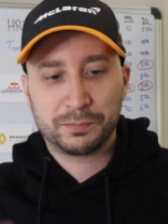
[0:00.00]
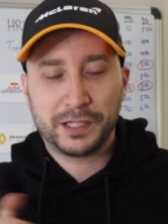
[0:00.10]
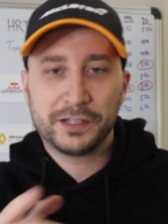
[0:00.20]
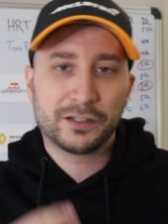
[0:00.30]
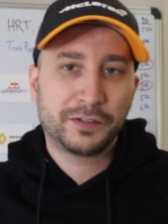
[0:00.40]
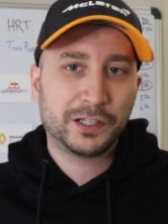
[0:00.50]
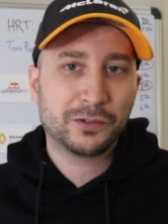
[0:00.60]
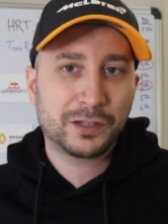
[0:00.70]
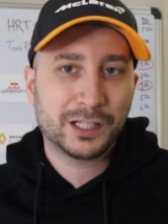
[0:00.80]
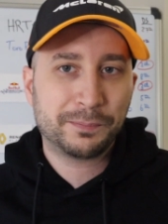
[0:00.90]
play their video
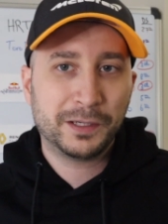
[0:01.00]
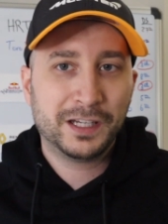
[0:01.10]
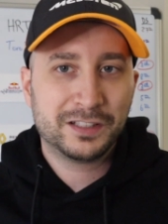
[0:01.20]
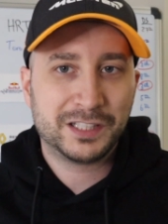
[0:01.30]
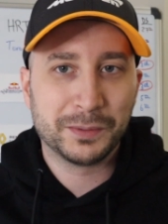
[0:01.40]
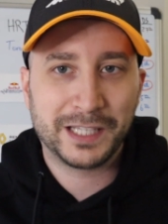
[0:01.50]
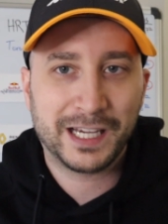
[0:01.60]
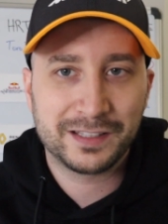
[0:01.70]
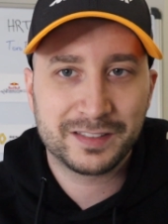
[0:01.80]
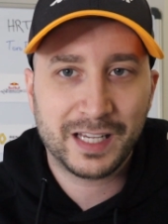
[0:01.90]
clip, see what they
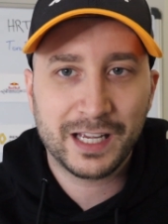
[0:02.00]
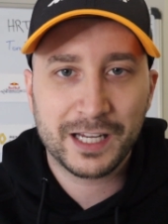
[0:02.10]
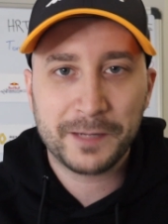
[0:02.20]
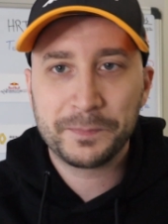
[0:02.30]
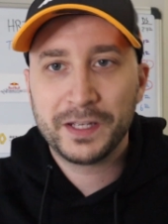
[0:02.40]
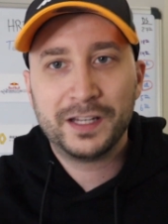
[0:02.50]
had to say on it,